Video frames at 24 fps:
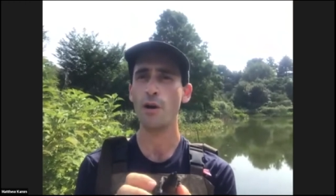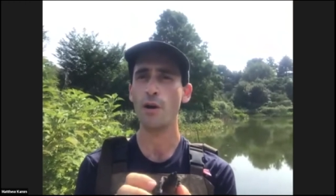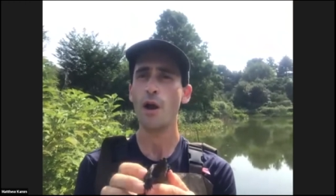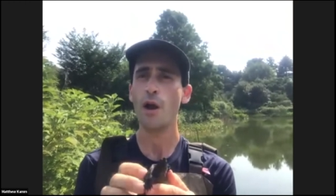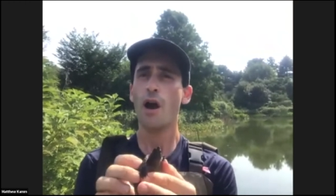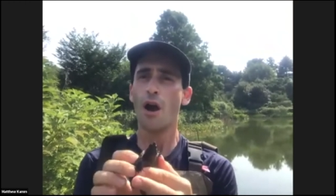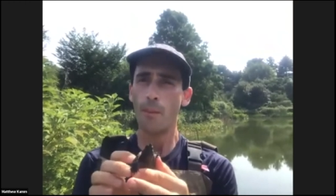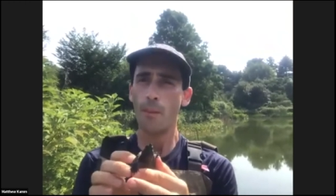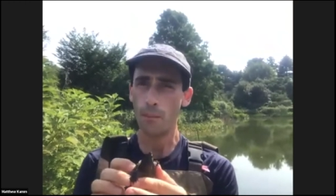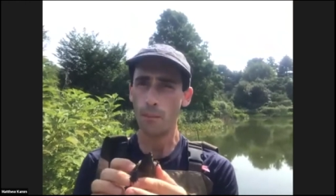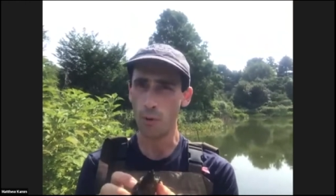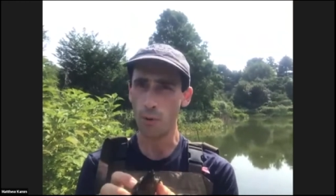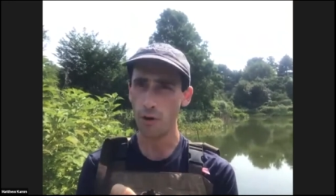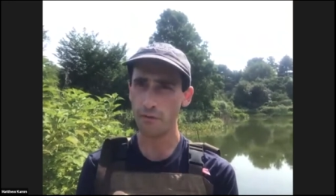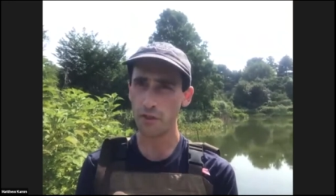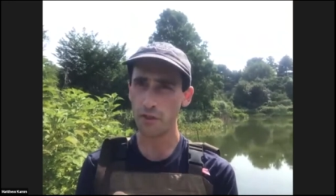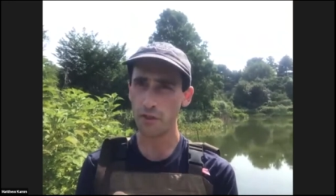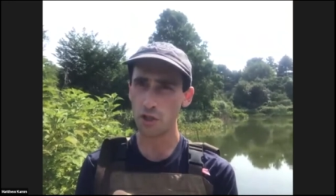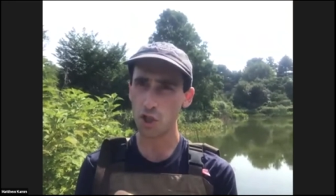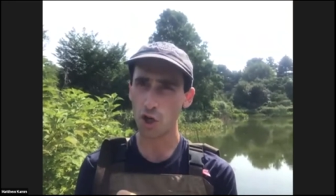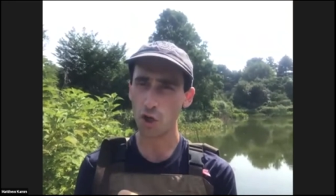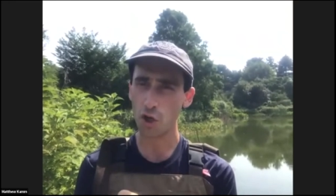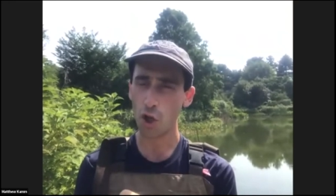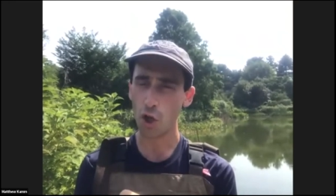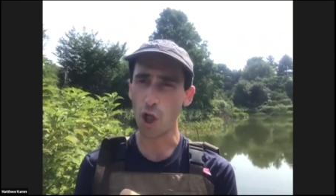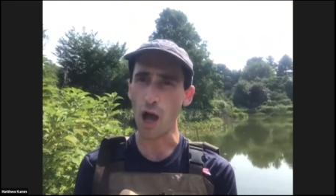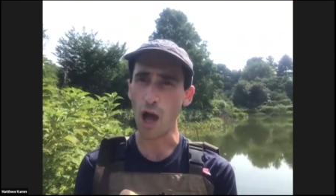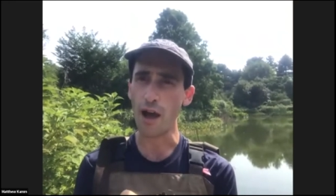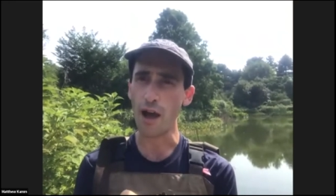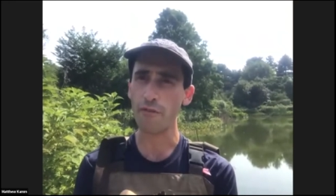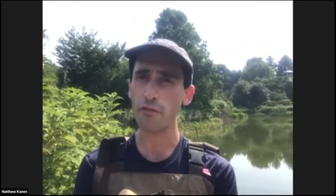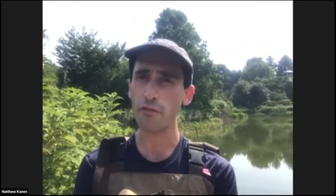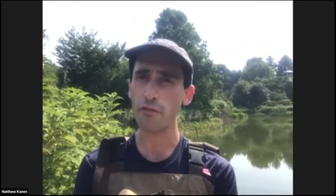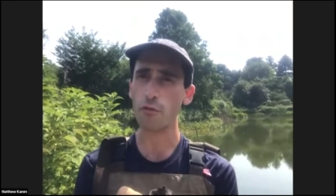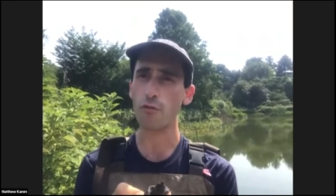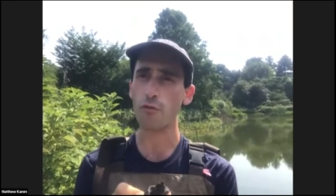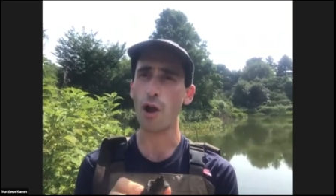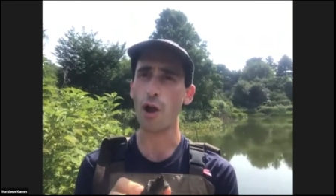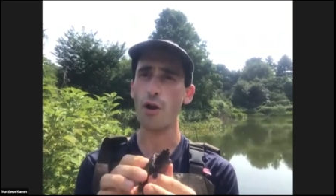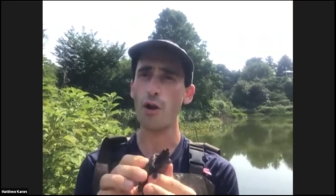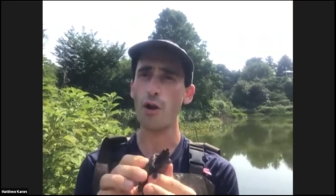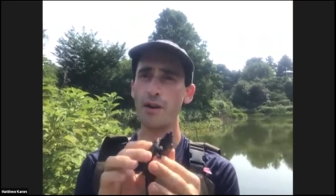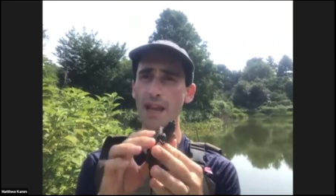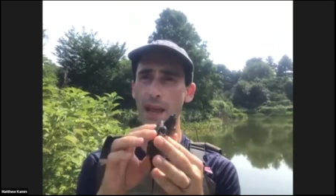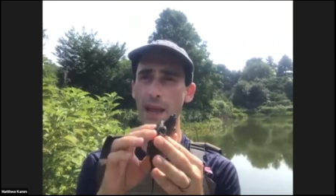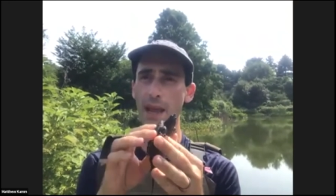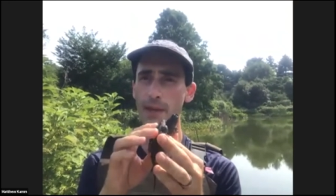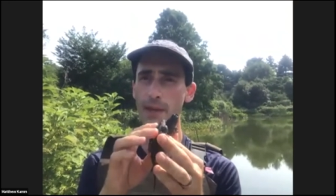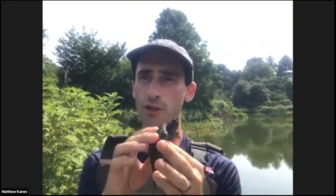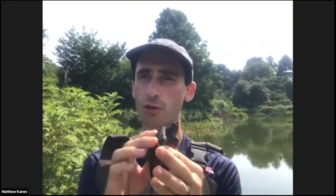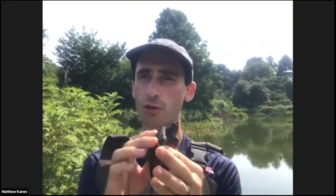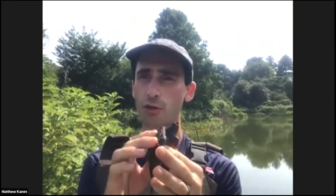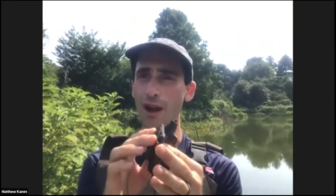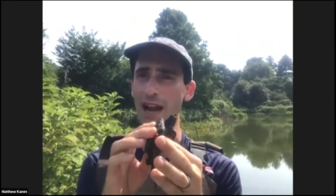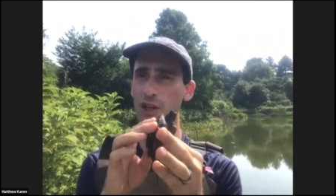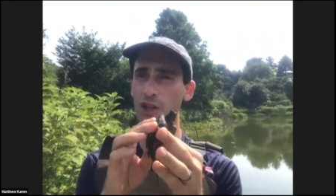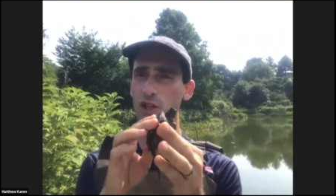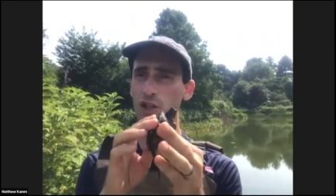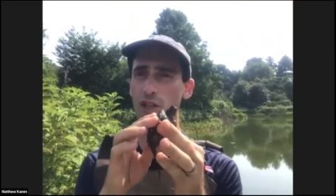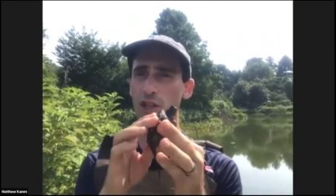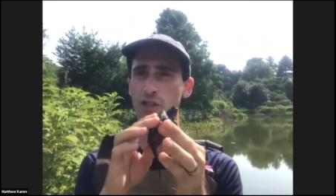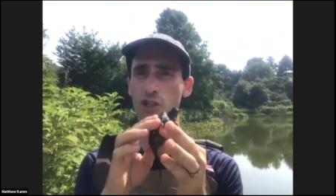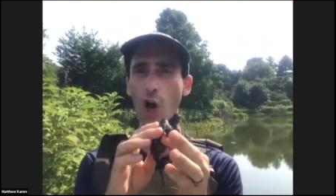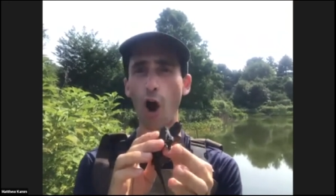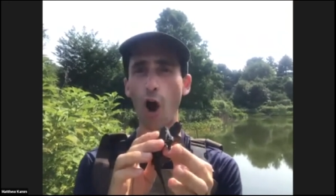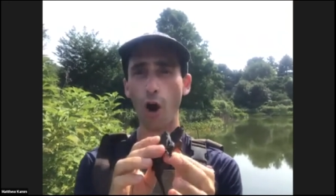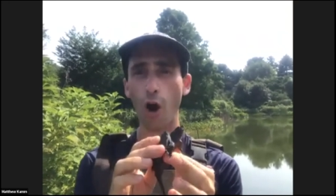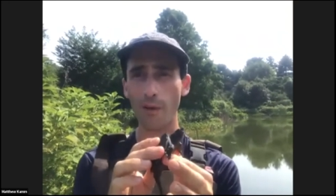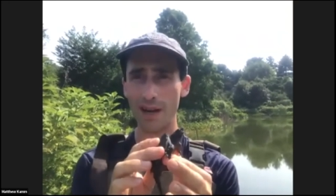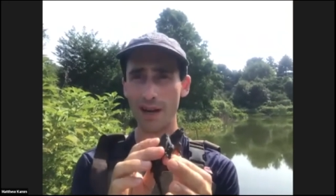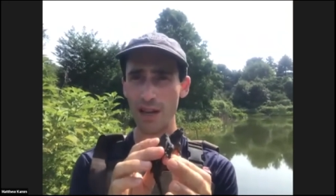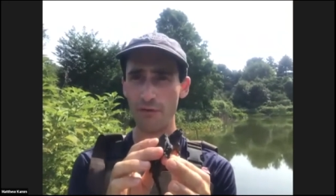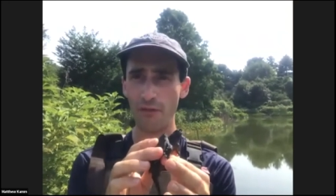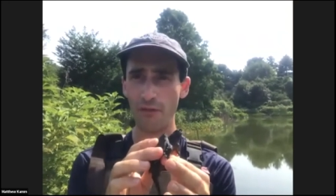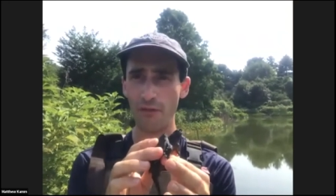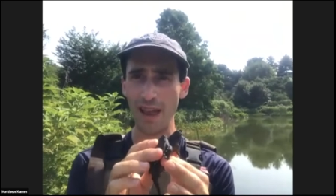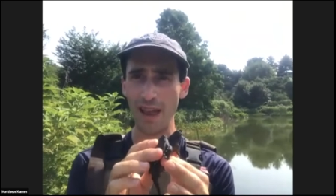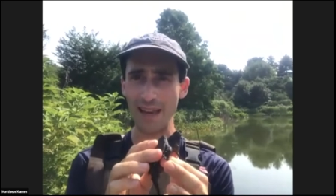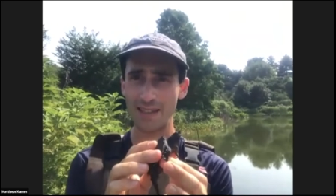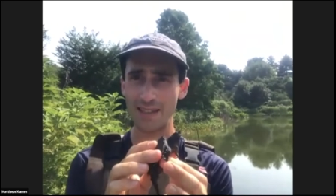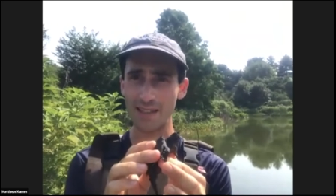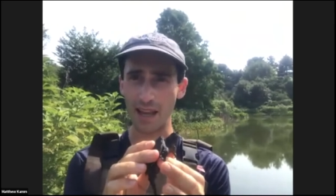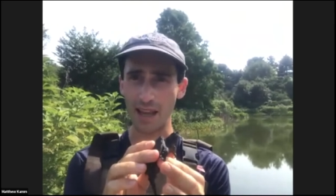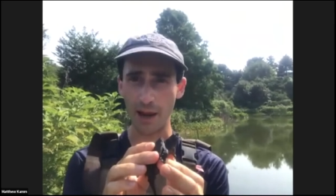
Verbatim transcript: move the turtle off the road in the direction it's already facing.